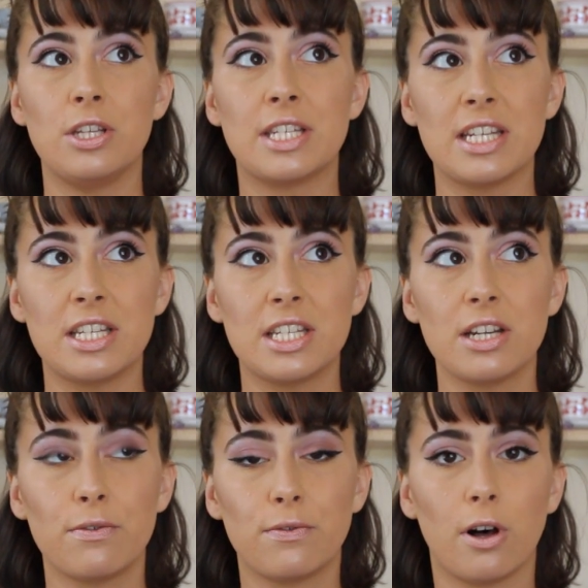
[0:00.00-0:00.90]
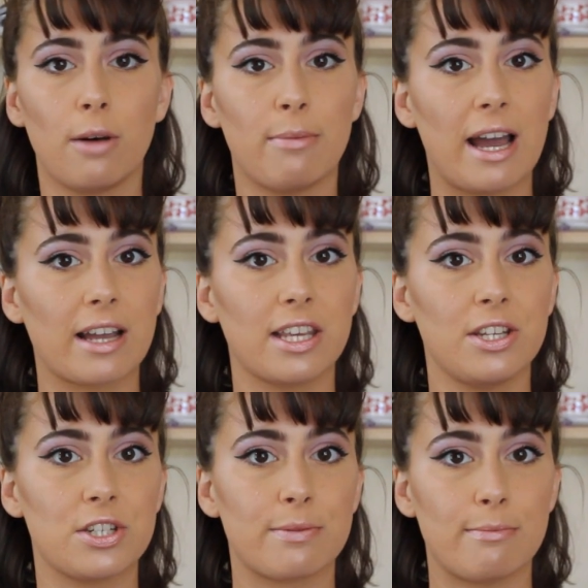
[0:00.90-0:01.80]
it's easy to fall back
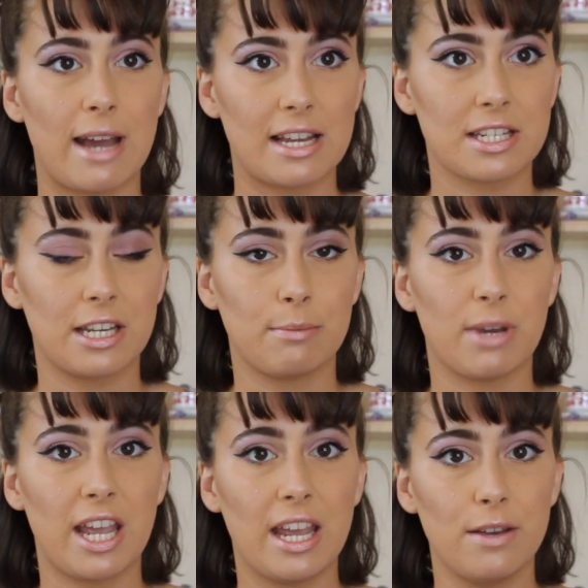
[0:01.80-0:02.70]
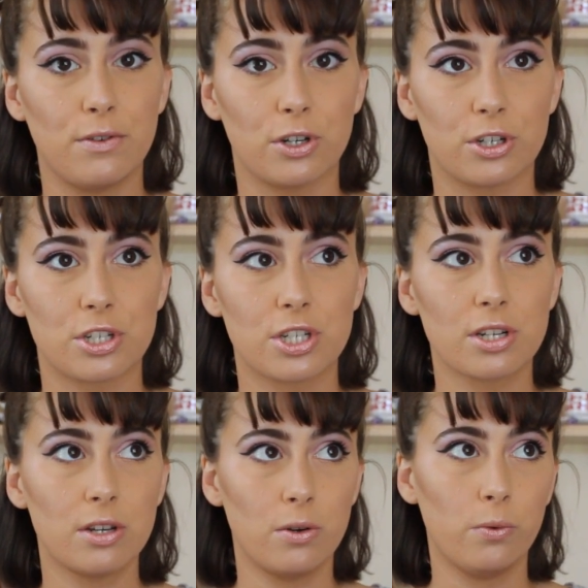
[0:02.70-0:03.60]
into masking behaviors